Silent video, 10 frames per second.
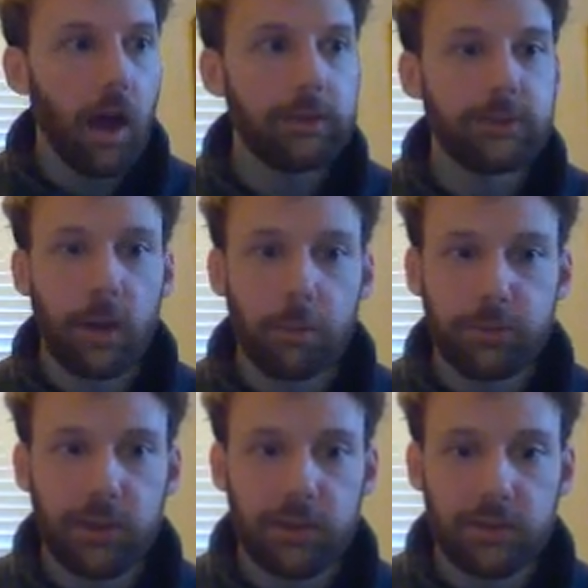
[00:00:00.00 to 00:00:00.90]

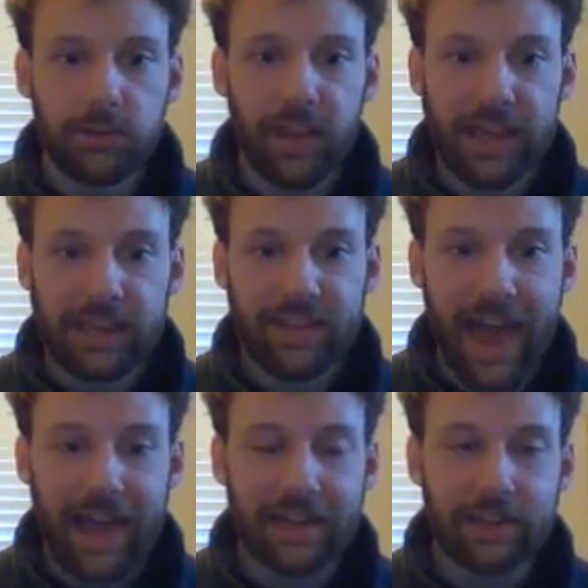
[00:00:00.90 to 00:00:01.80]
assumptions like
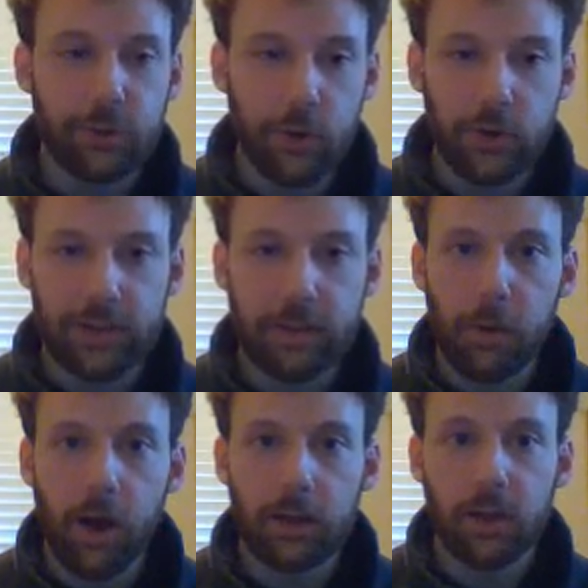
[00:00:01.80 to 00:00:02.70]
that and turning
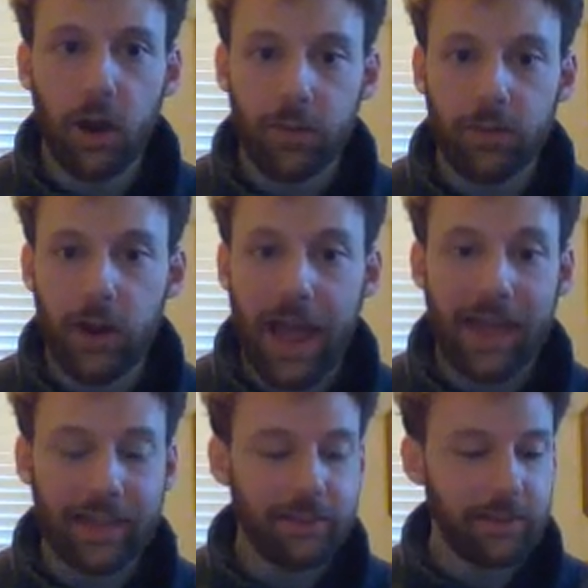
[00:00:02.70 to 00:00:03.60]
them on their
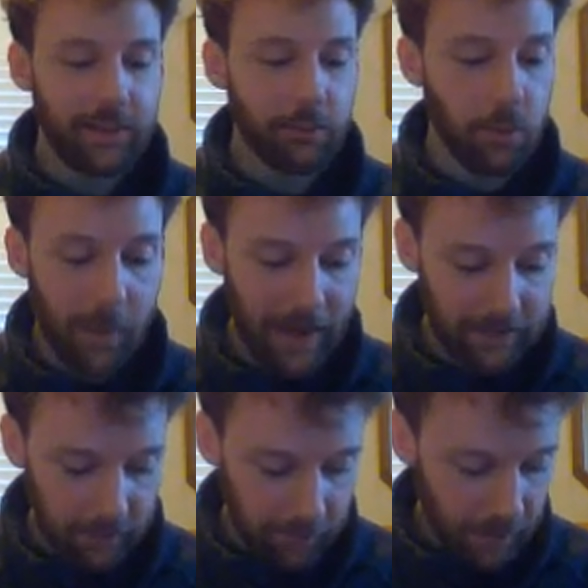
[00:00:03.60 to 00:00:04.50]
heads and
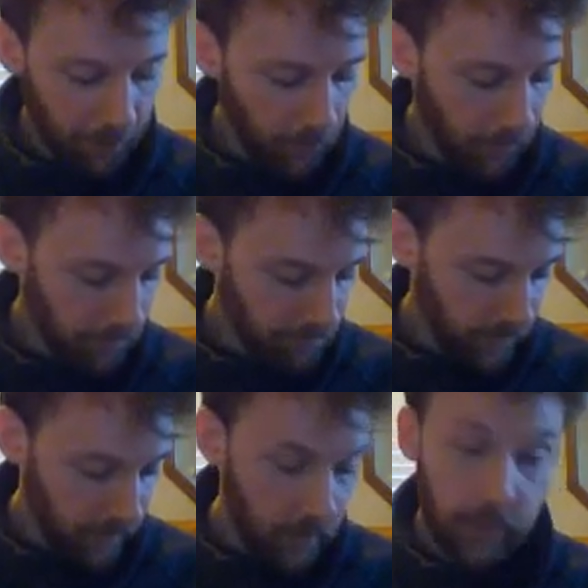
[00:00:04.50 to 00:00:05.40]
reminding people,
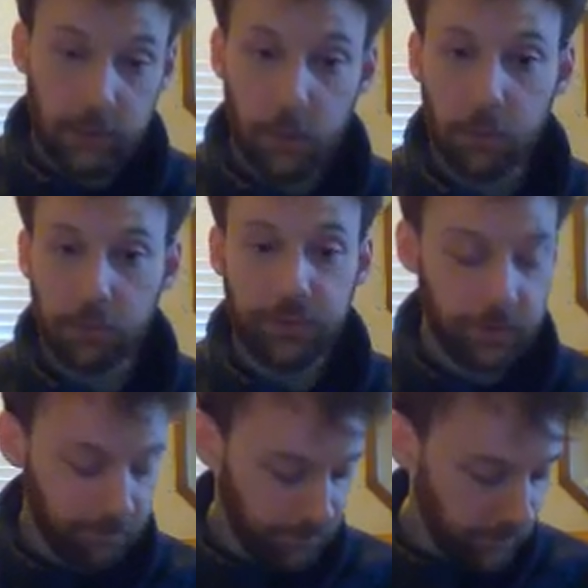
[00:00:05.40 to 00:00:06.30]

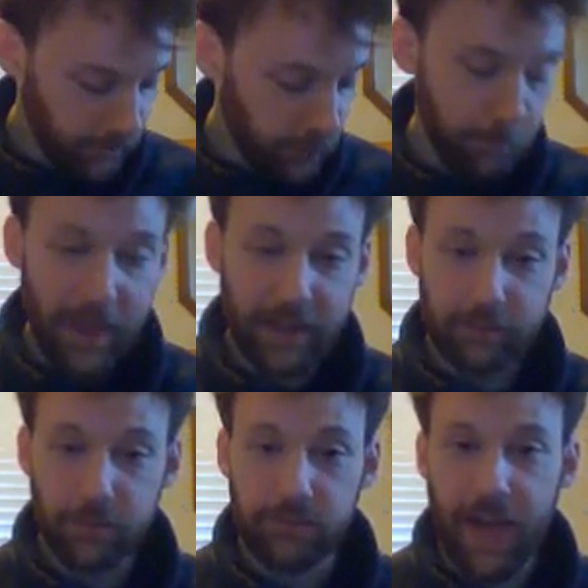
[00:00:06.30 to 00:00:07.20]
you're
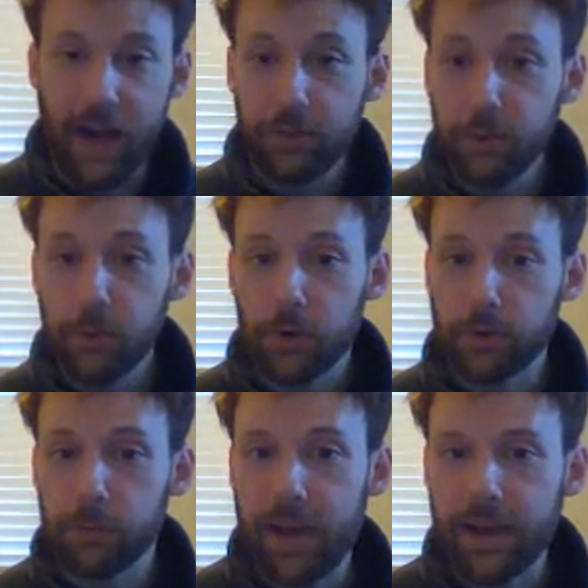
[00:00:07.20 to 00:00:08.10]
betting for value
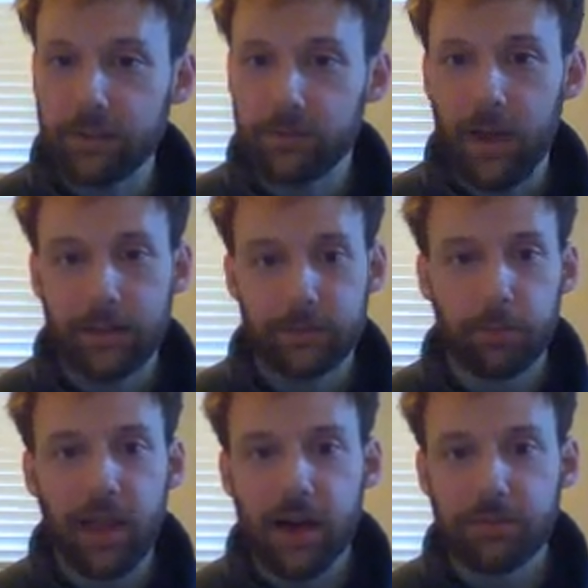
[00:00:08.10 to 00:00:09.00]
or you're betting as a
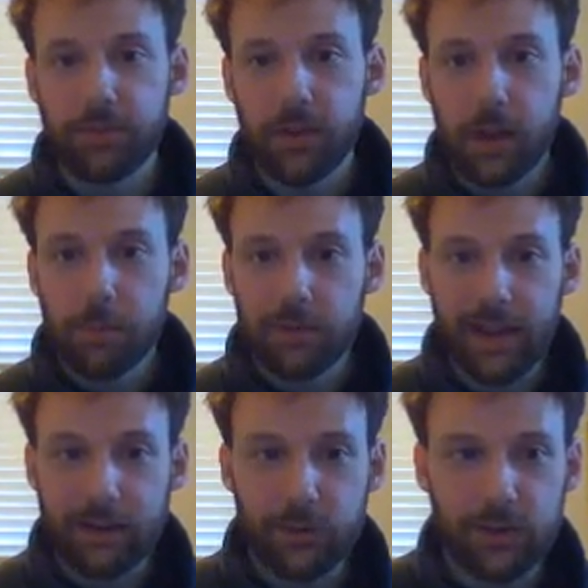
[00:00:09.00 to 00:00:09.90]
bluff.
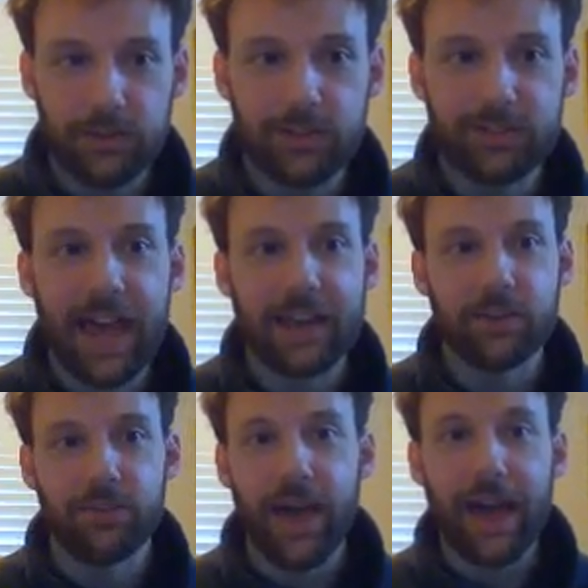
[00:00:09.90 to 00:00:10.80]
Protection is a
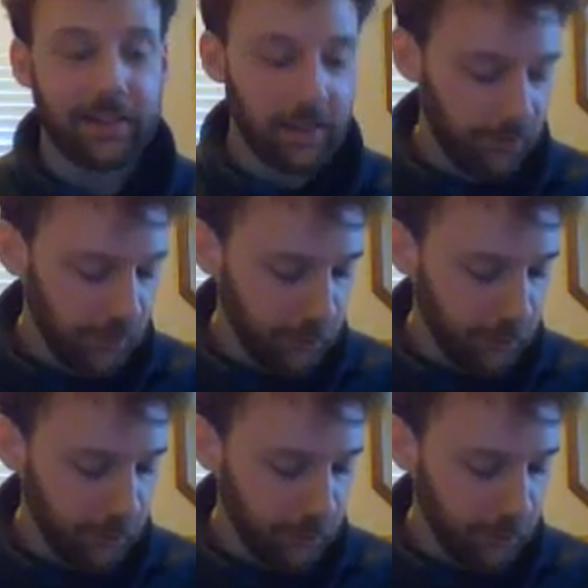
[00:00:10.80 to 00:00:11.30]
side effect. Yep. And